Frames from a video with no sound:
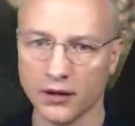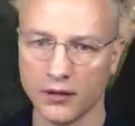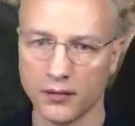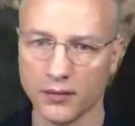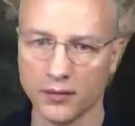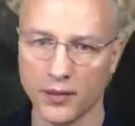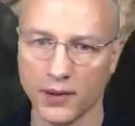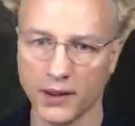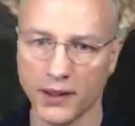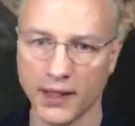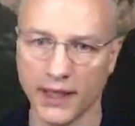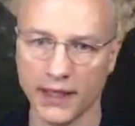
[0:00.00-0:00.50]

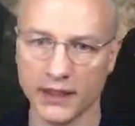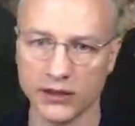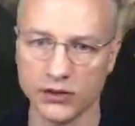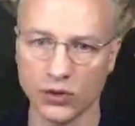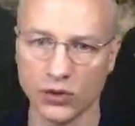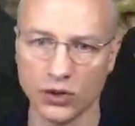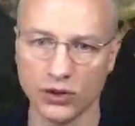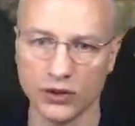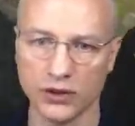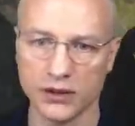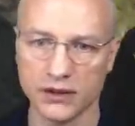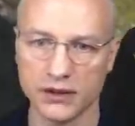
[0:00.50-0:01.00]
But that's
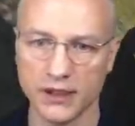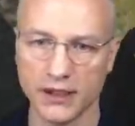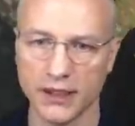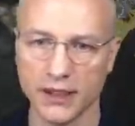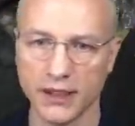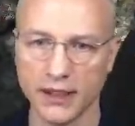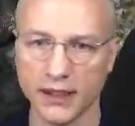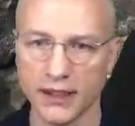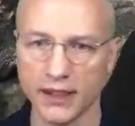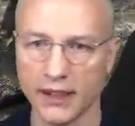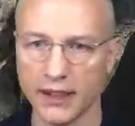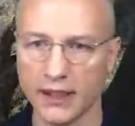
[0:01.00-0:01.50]
not to
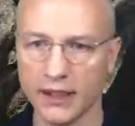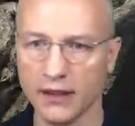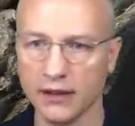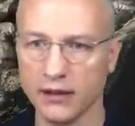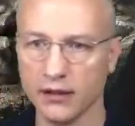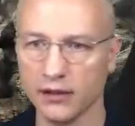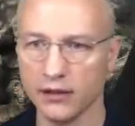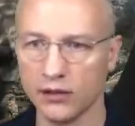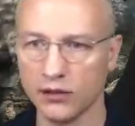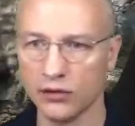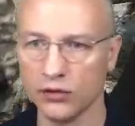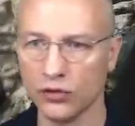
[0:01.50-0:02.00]
say
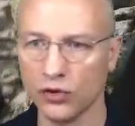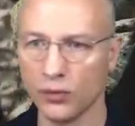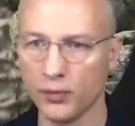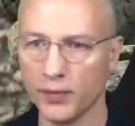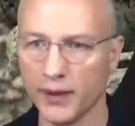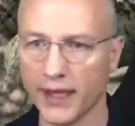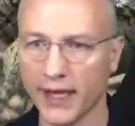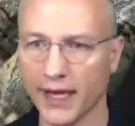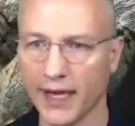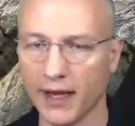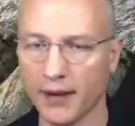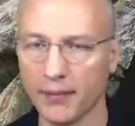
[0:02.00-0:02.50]
he'll not
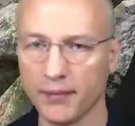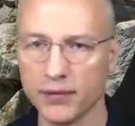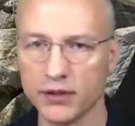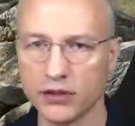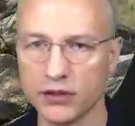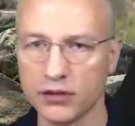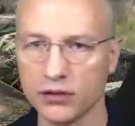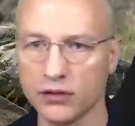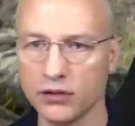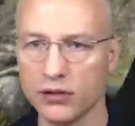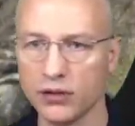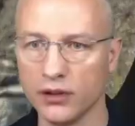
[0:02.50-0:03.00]
be
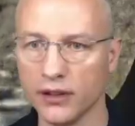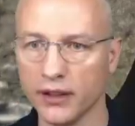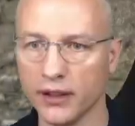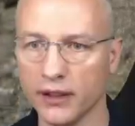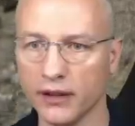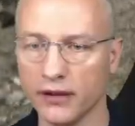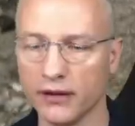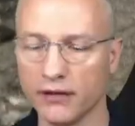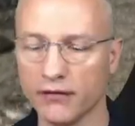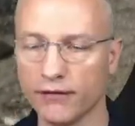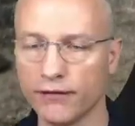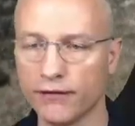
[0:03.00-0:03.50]

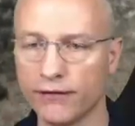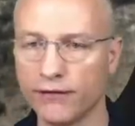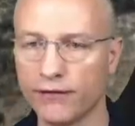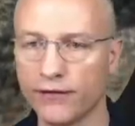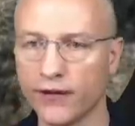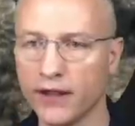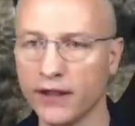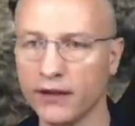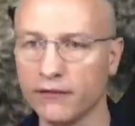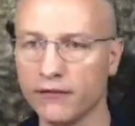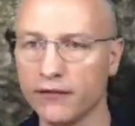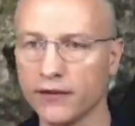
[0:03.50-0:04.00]
absolutely
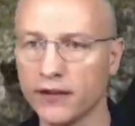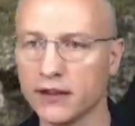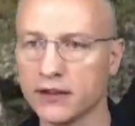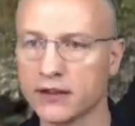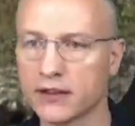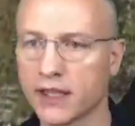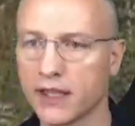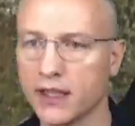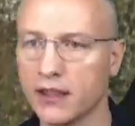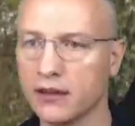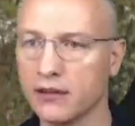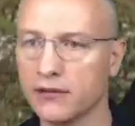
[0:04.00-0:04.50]
fine for this
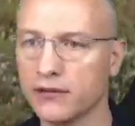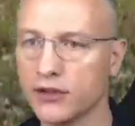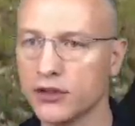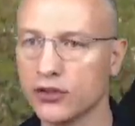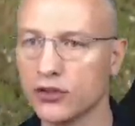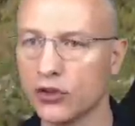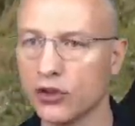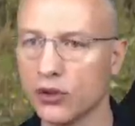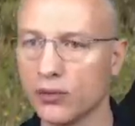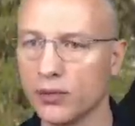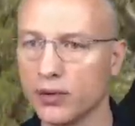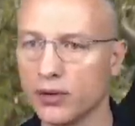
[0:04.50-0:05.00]
kind of a job.